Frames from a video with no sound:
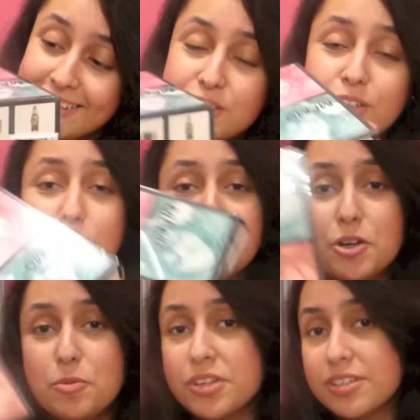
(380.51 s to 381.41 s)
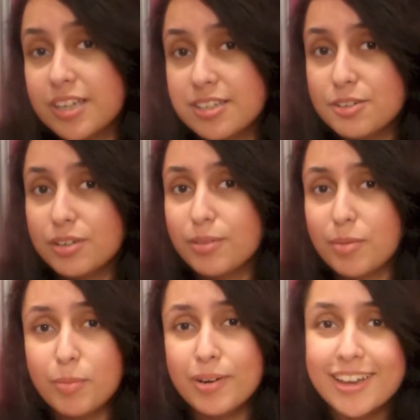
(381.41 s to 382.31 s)
so yeah I'm gonna open this later and
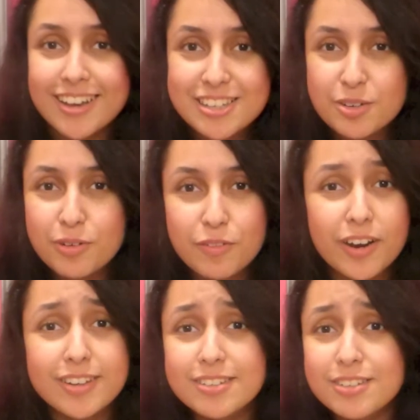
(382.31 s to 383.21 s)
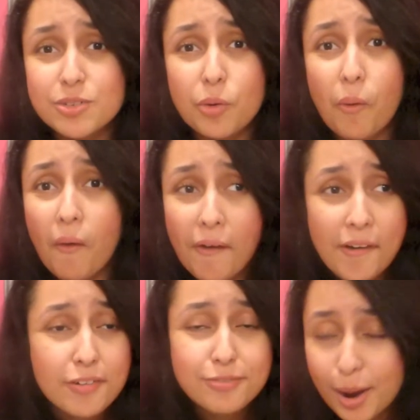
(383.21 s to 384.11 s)
maybe play it with friends or
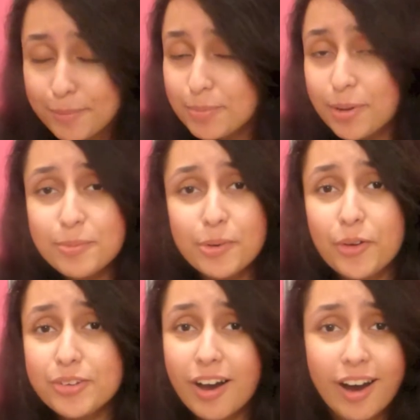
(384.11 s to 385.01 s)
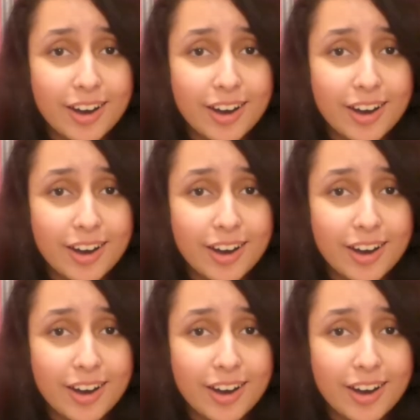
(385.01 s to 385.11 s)
family members,